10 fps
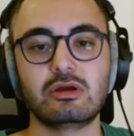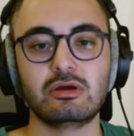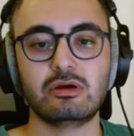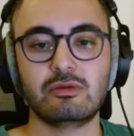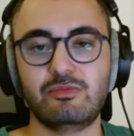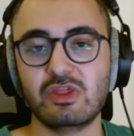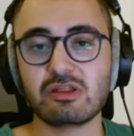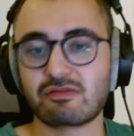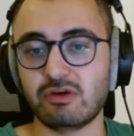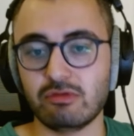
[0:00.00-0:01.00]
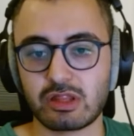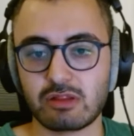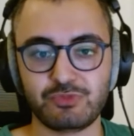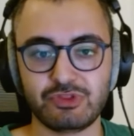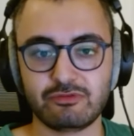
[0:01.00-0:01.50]
This is false.
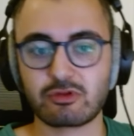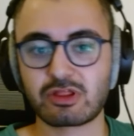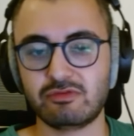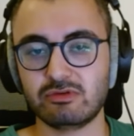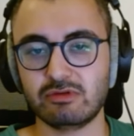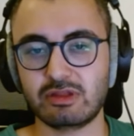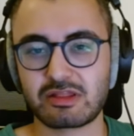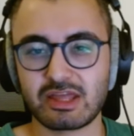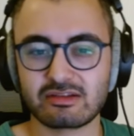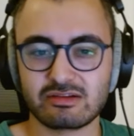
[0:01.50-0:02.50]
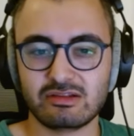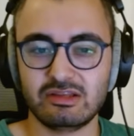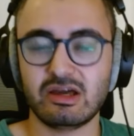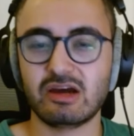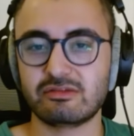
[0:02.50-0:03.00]
First of all, it's technically
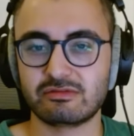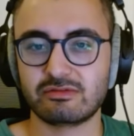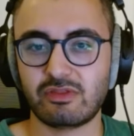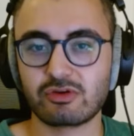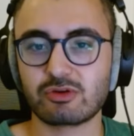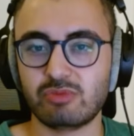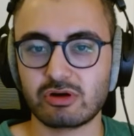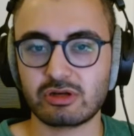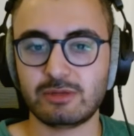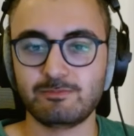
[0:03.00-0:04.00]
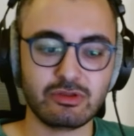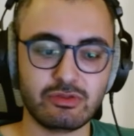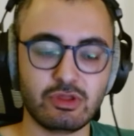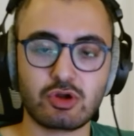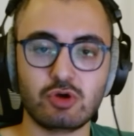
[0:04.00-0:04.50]
not third-party.
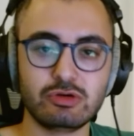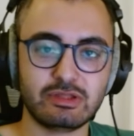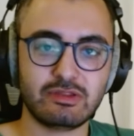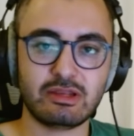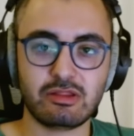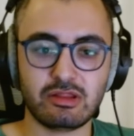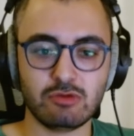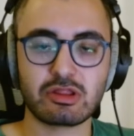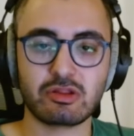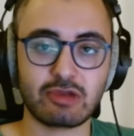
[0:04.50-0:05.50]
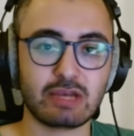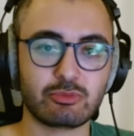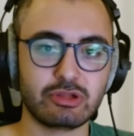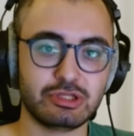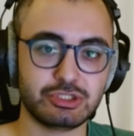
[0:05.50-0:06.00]
The code that is used to
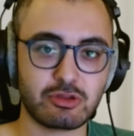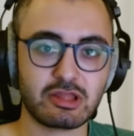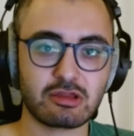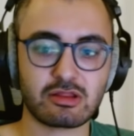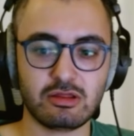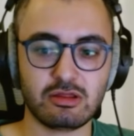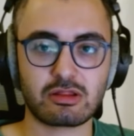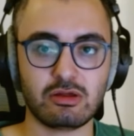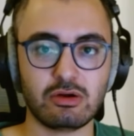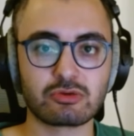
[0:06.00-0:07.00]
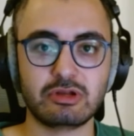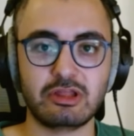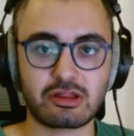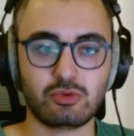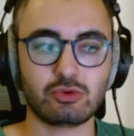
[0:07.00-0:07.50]
calibrate the joysticks, it's already
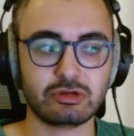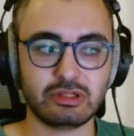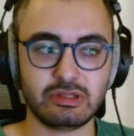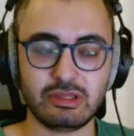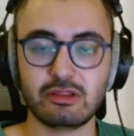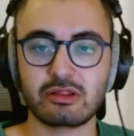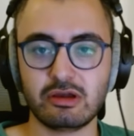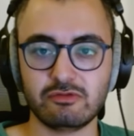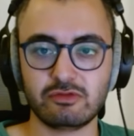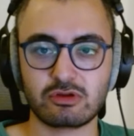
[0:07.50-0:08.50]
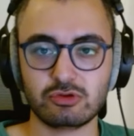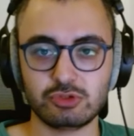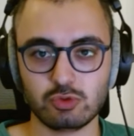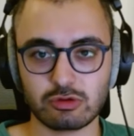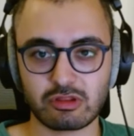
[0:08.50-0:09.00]
stored inside of the
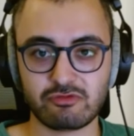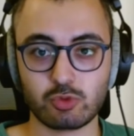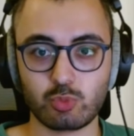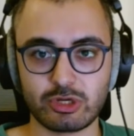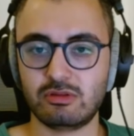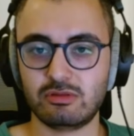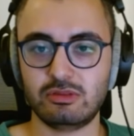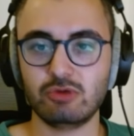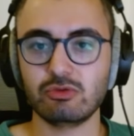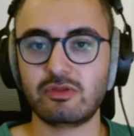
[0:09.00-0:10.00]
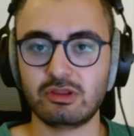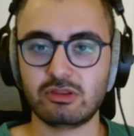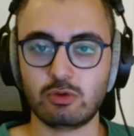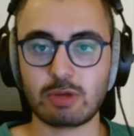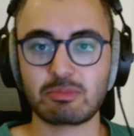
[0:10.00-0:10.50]
controller's firmware. The only thing
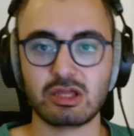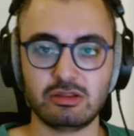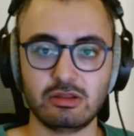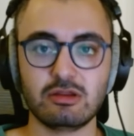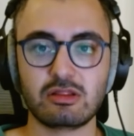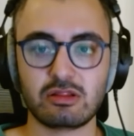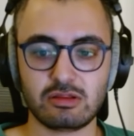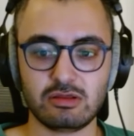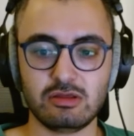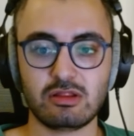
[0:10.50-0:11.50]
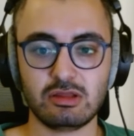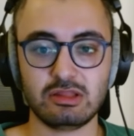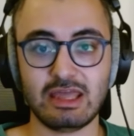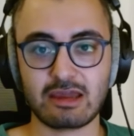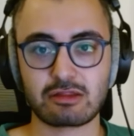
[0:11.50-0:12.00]
the website does is it
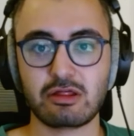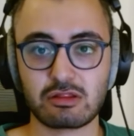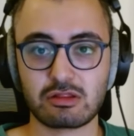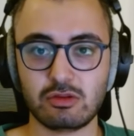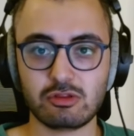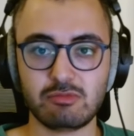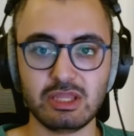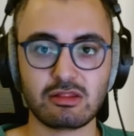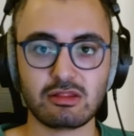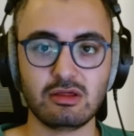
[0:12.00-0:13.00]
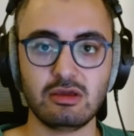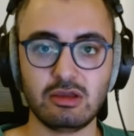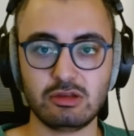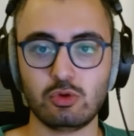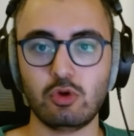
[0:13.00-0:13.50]
accesses those bits
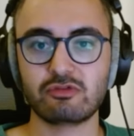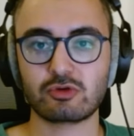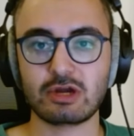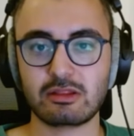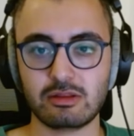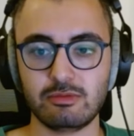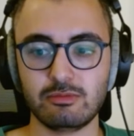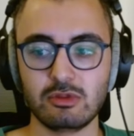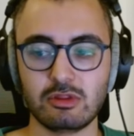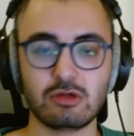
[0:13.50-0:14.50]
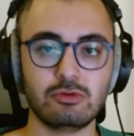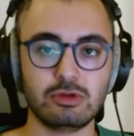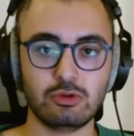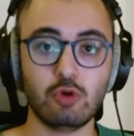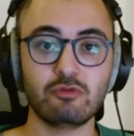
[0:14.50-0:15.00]
and it overwrites them. So
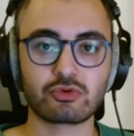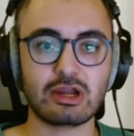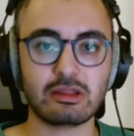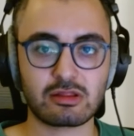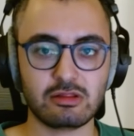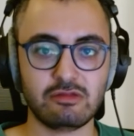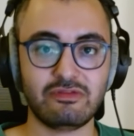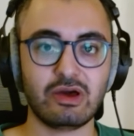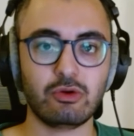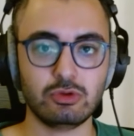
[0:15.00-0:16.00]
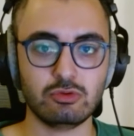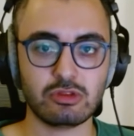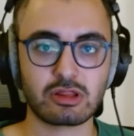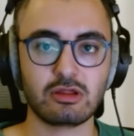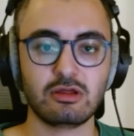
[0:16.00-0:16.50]
it overwrites the
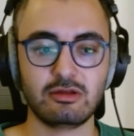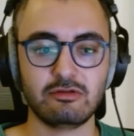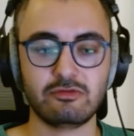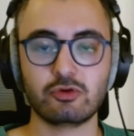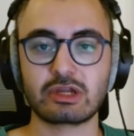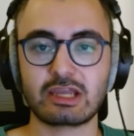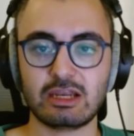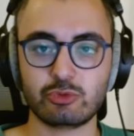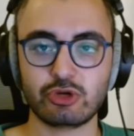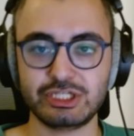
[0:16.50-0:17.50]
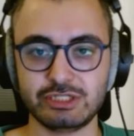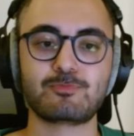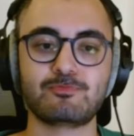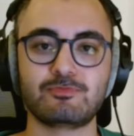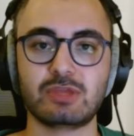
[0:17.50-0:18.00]
values for the calibration.
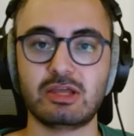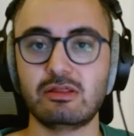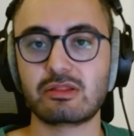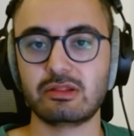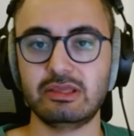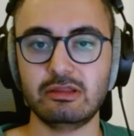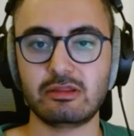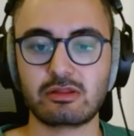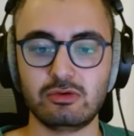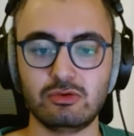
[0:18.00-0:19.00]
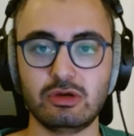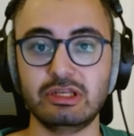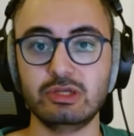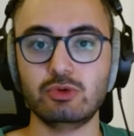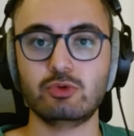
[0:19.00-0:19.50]
And this leads to a
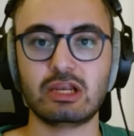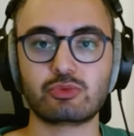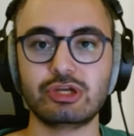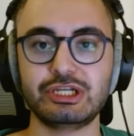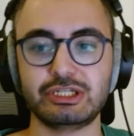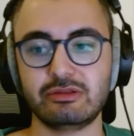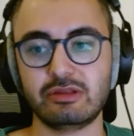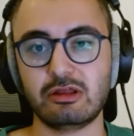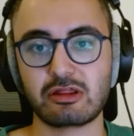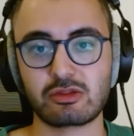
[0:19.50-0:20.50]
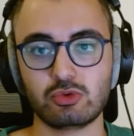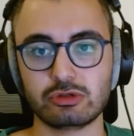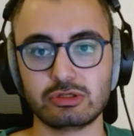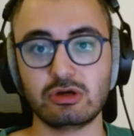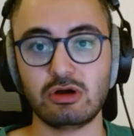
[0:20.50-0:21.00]
new calibration that is
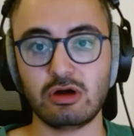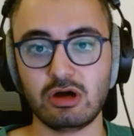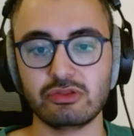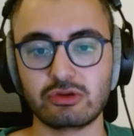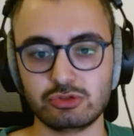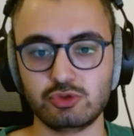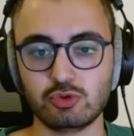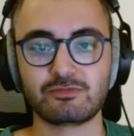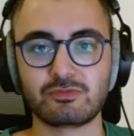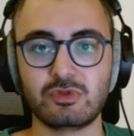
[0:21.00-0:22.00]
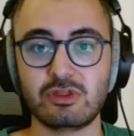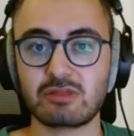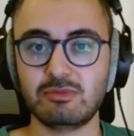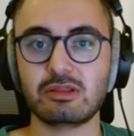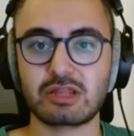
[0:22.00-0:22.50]
stored on the controller. This
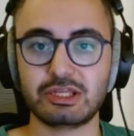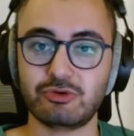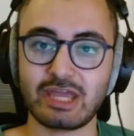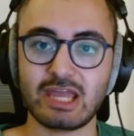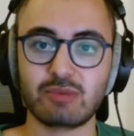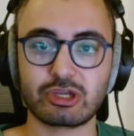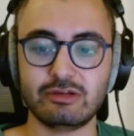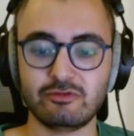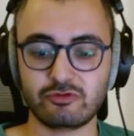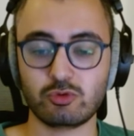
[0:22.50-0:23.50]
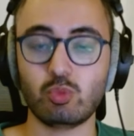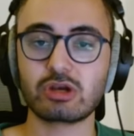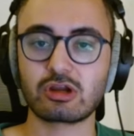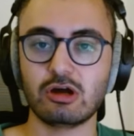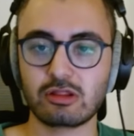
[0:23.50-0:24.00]
means that you can bring it from one
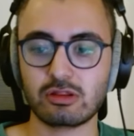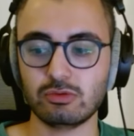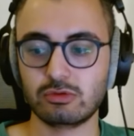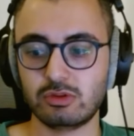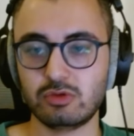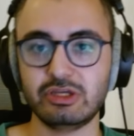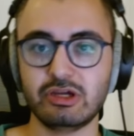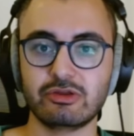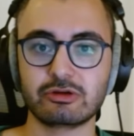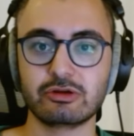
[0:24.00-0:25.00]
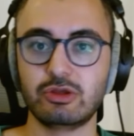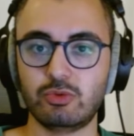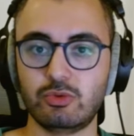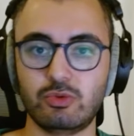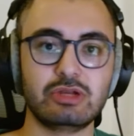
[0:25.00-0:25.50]
console to the other
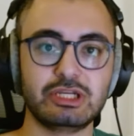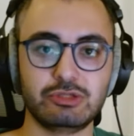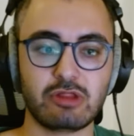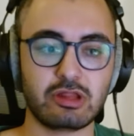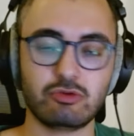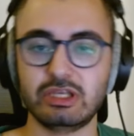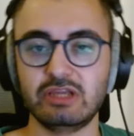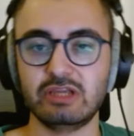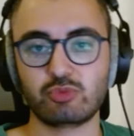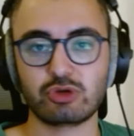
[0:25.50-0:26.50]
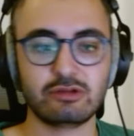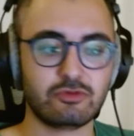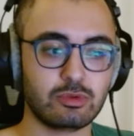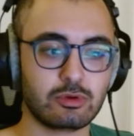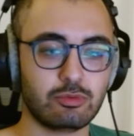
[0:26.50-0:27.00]
without issues. You can even bring it
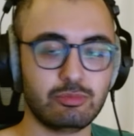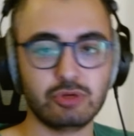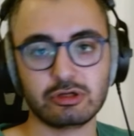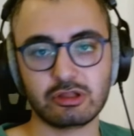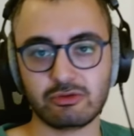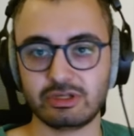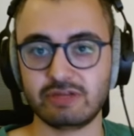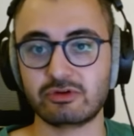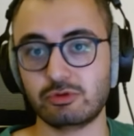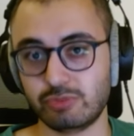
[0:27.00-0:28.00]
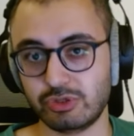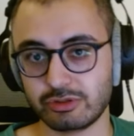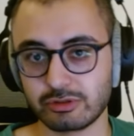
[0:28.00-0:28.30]
from a computer to a different computer.